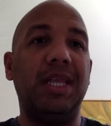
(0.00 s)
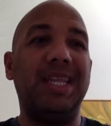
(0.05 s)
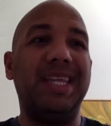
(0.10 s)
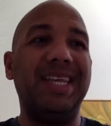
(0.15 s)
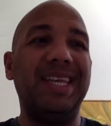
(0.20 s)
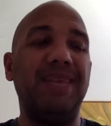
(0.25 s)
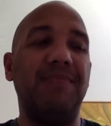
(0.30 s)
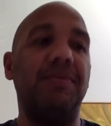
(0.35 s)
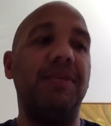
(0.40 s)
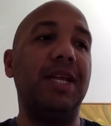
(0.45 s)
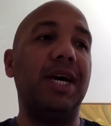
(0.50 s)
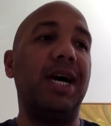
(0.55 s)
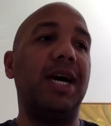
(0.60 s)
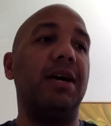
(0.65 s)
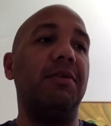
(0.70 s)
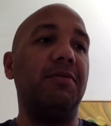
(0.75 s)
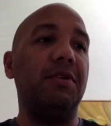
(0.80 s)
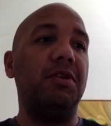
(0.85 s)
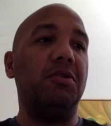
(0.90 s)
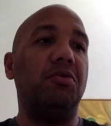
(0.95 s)
deep
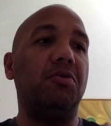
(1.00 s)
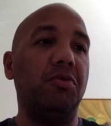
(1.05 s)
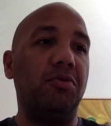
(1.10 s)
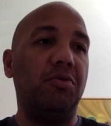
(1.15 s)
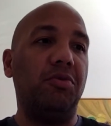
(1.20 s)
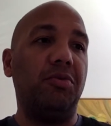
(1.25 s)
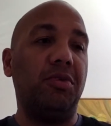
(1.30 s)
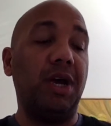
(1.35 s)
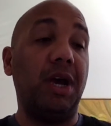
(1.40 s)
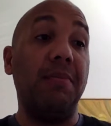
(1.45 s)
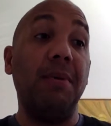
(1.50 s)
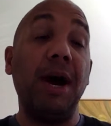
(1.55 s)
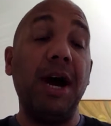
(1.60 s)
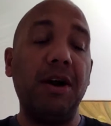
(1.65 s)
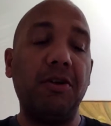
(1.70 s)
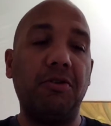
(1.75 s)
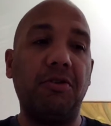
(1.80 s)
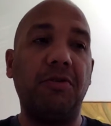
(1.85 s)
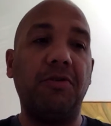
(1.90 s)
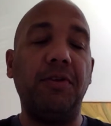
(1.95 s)
dive into
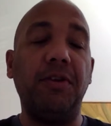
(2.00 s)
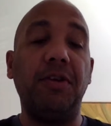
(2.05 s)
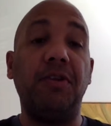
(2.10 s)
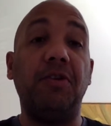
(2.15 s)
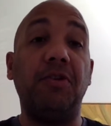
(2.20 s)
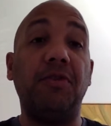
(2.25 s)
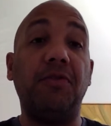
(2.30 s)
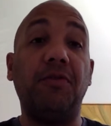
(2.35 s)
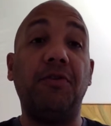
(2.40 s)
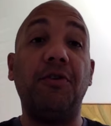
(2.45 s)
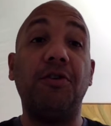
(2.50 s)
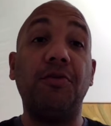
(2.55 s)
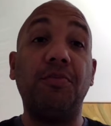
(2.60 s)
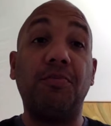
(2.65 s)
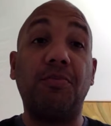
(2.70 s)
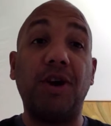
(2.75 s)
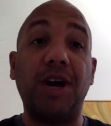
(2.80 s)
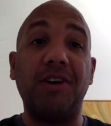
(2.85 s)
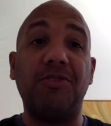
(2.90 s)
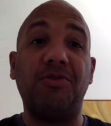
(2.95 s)
typography. So the first
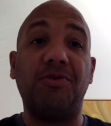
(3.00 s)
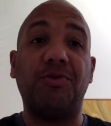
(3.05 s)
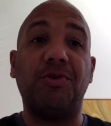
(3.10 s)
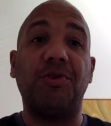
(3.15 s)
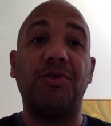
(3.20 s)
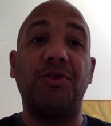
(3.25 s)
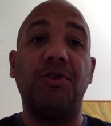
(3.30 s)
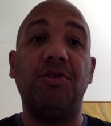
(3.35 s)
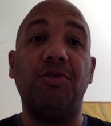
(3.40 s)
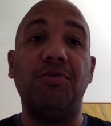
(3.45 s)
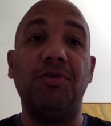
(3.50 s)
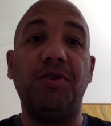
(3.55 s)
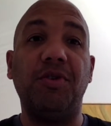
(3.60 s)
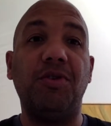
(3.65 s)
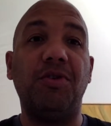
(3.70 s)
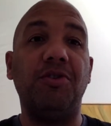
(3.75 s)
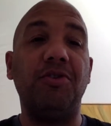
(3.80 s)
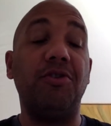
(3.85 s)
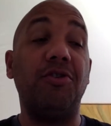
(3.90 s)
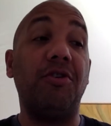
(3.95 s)
project we're going to do is
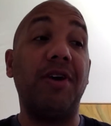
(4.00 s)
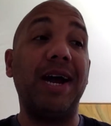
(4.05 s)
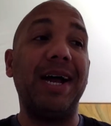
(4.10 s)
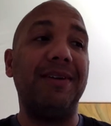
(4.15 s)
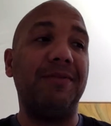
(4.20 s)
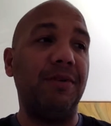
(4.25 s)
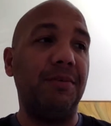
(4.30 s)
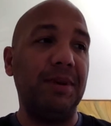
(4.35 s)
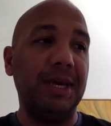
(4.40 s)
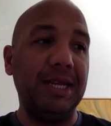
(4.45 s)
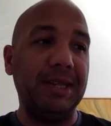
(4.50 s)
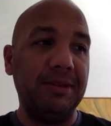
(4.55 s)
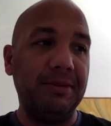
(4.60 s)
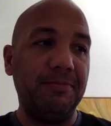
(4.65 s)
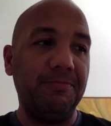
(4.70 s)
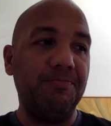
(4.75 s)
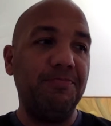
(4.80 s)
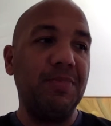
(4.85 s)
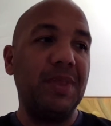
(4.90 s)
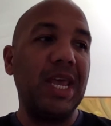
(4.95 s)
called Your Alphabet,
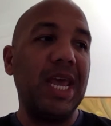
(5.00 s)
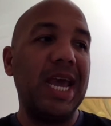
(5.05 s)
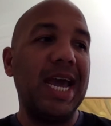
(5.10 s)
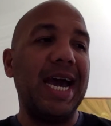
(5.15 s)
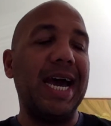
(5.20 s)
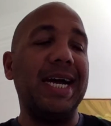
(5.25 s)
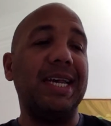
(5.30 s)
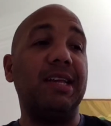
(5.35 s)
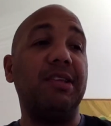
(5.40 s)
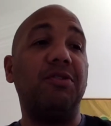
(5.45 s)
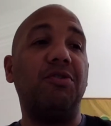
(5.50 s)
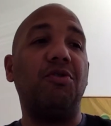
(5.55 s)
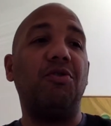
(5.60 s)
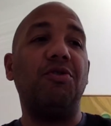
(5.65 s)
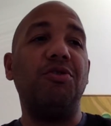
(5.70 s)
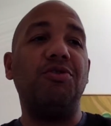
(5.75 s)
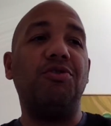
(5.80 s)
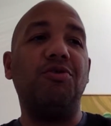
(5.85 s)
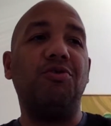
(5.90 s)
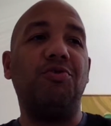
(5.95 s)
and it's
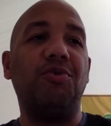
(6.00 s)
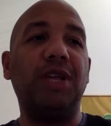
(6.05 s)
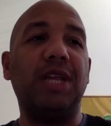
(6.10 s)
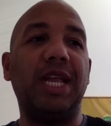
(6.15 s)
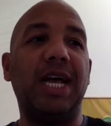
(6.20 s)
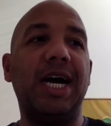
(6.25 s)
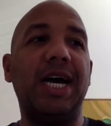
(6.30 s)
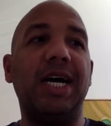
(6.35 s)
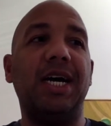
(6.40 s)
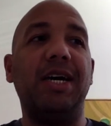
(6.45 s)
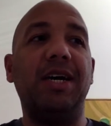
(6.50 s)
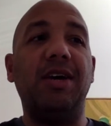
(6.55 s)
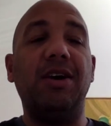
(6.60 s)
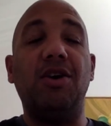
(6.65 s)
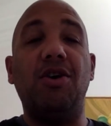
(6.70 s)
going to rely